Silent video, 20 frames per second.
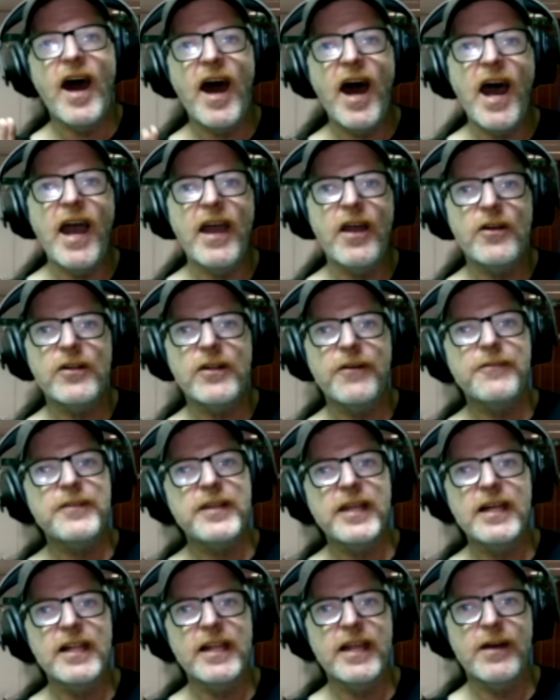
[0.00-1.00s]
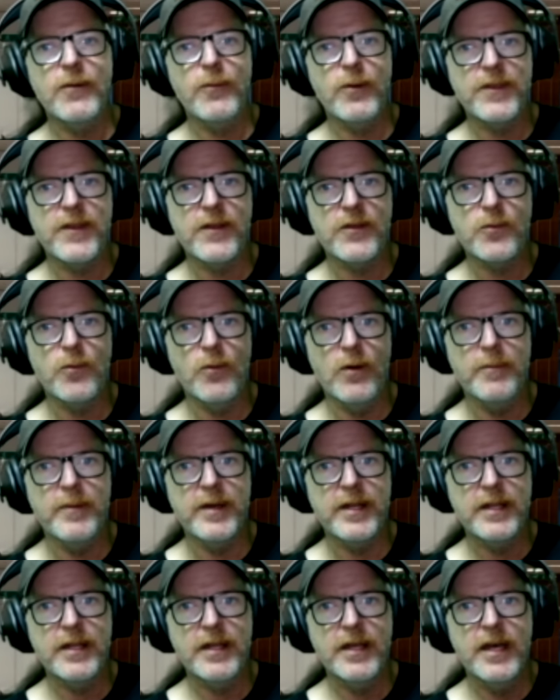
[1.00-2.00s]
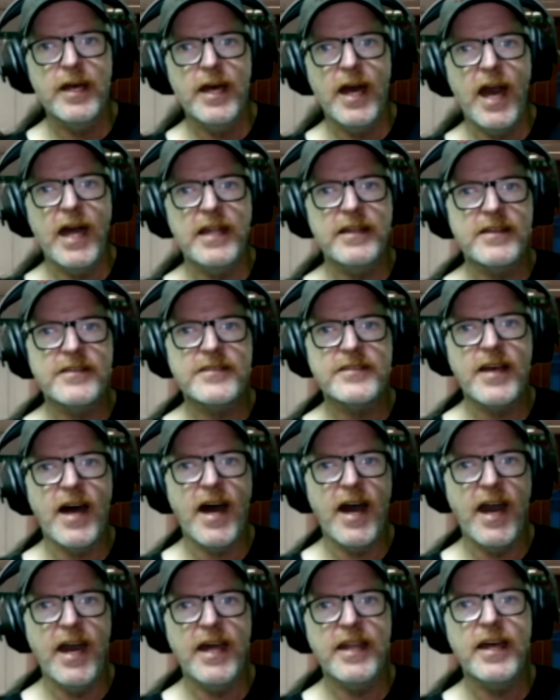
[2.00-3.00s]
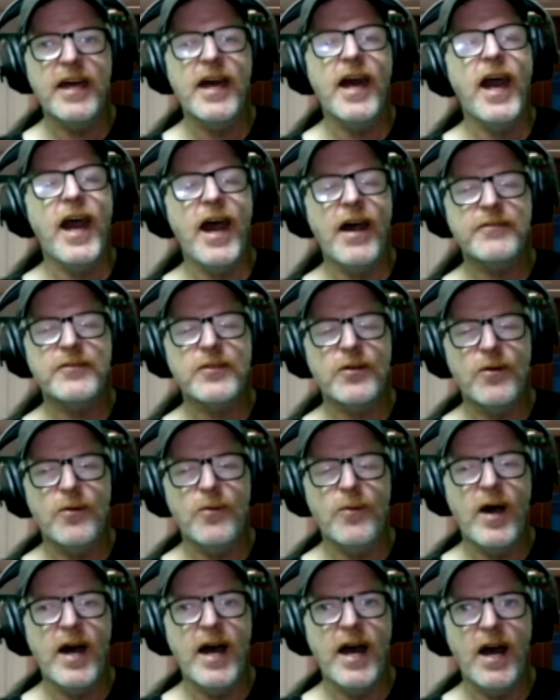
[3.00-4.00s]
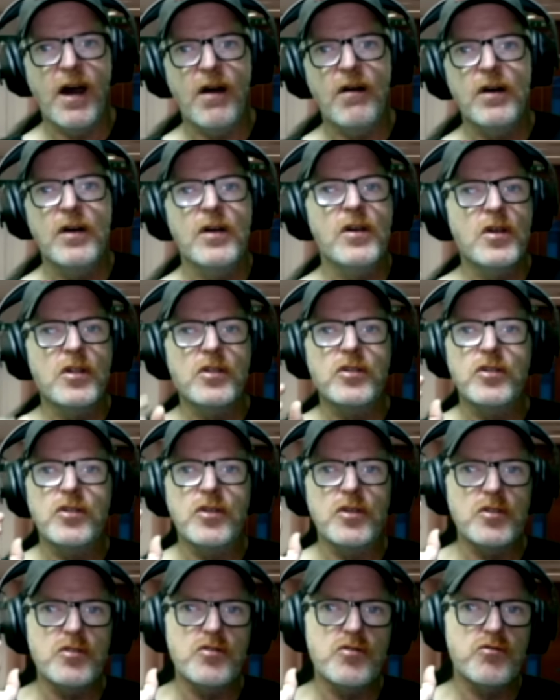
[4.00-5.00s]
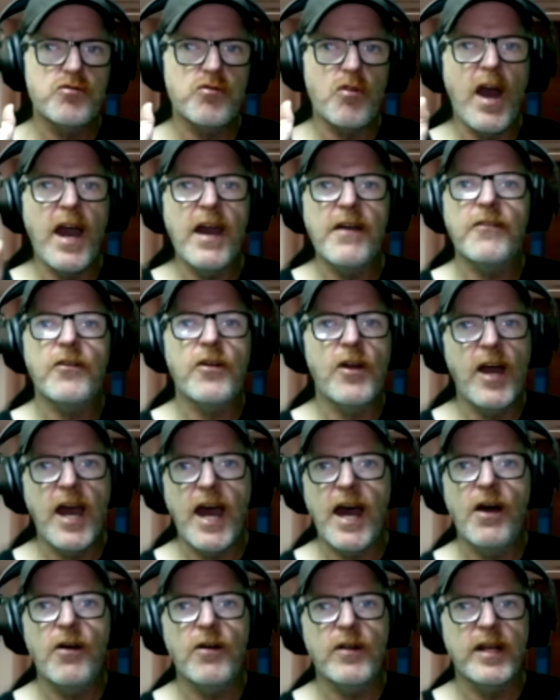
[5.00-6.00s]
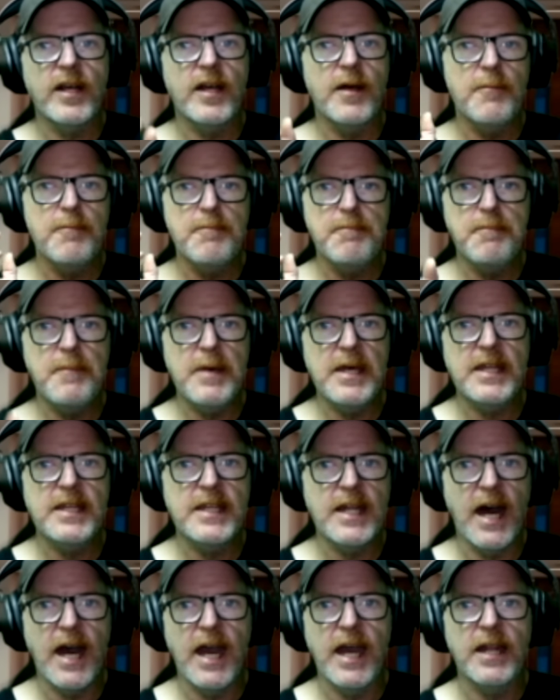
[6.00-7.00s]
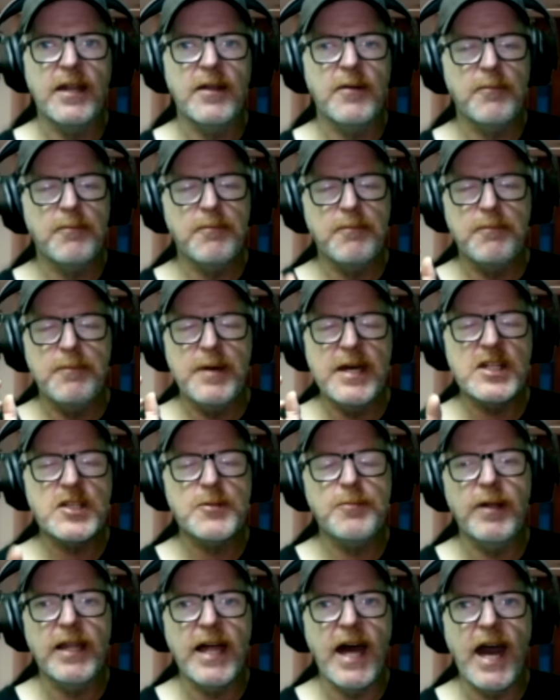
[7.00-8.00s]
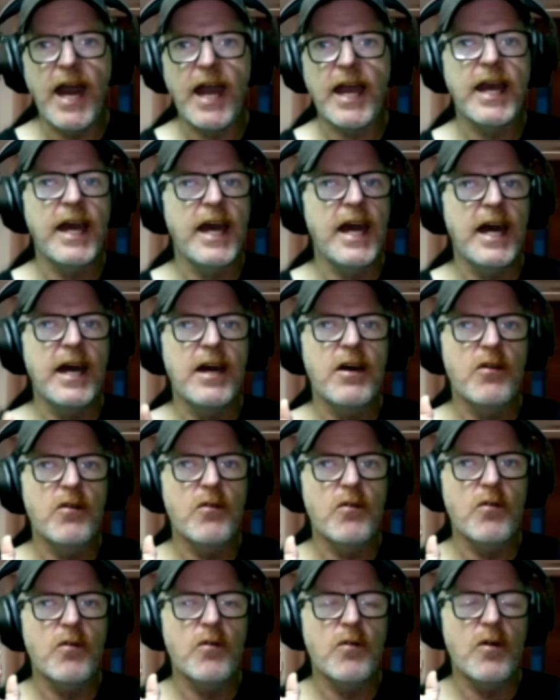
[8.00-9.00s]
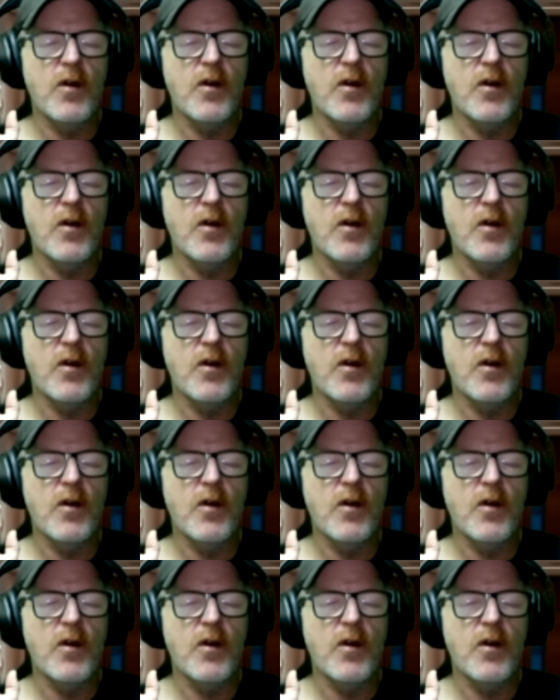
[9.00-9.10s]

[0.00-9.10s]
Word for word: They get tired of dealing with this woman and decide after a while to drive her out midnight, pitch black,